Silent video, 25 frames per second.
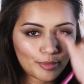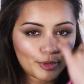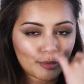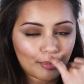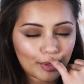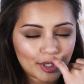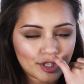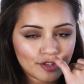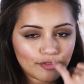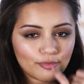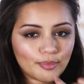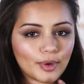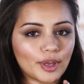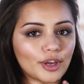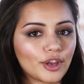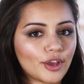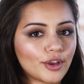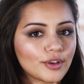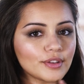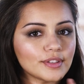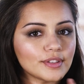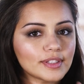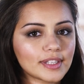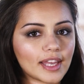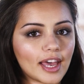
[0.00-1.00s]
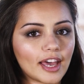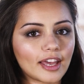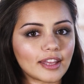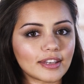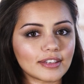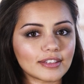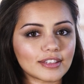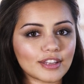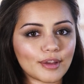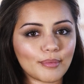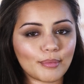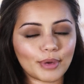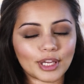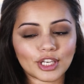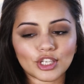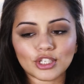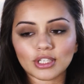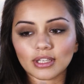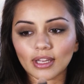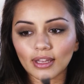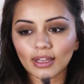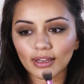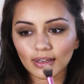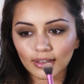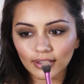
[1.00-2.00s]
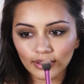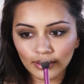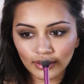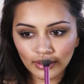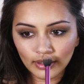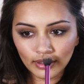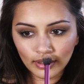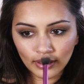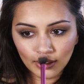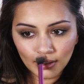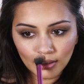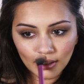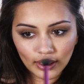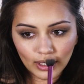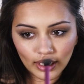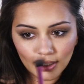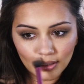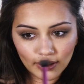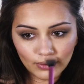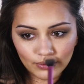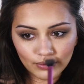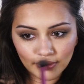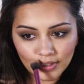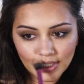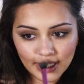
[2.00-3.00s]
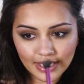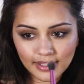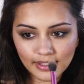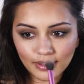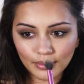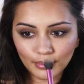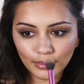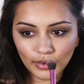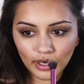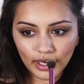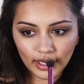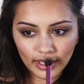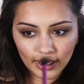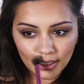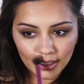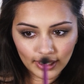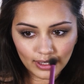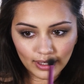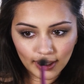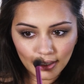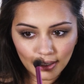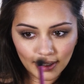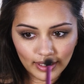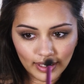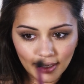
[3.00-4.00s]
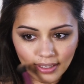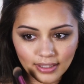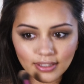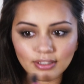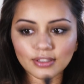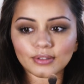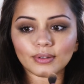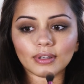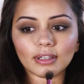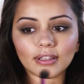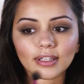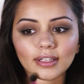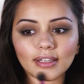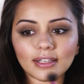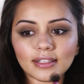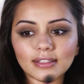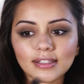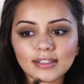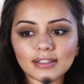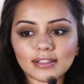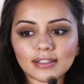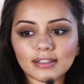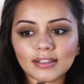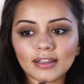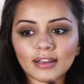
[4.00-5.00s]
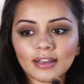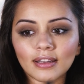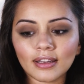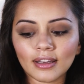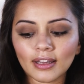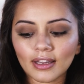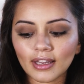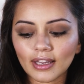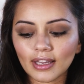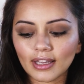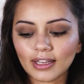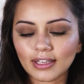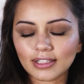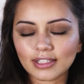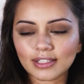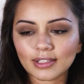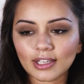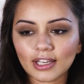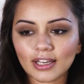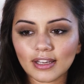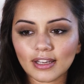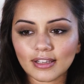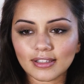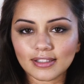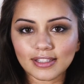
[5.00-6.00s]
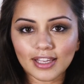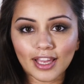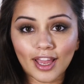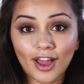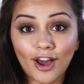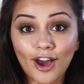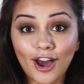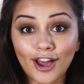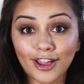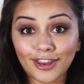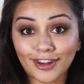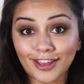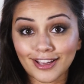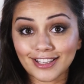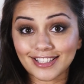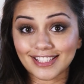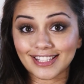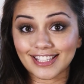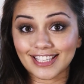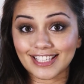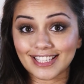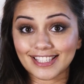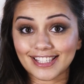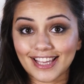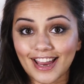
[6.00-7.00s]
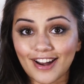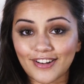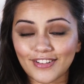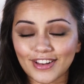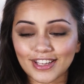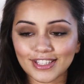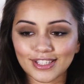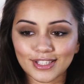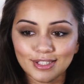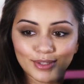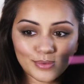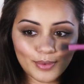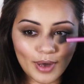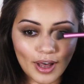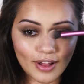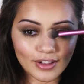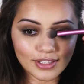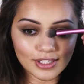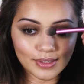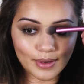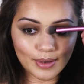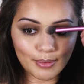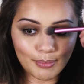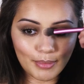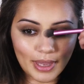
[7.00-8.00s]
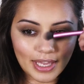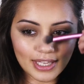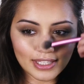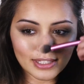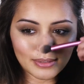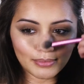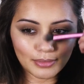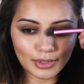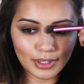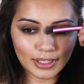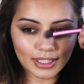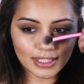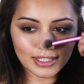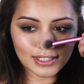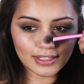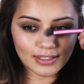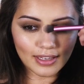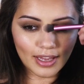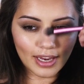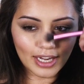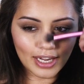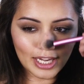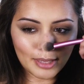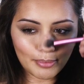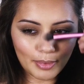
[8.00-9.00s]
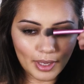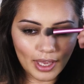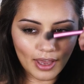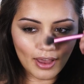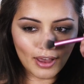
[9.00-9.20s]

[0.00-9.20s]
the bridge of my nose and my chin. And the reason why I like doing this is because it highlights these areas as well. So it makes them look slightly bit